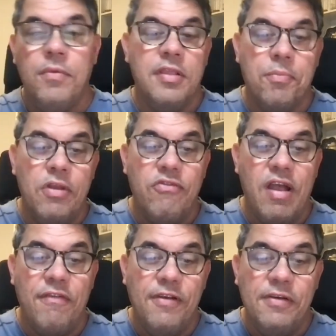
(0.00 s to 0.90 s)
What the
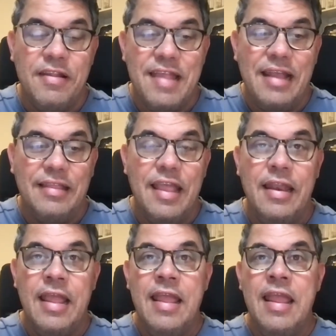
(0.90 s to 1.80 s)
Pretrial Fairness Act
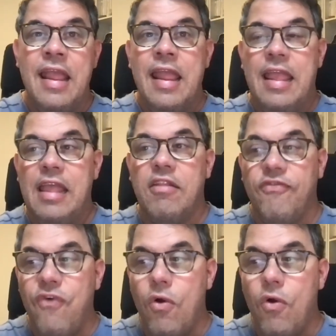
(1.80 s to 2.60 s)
did is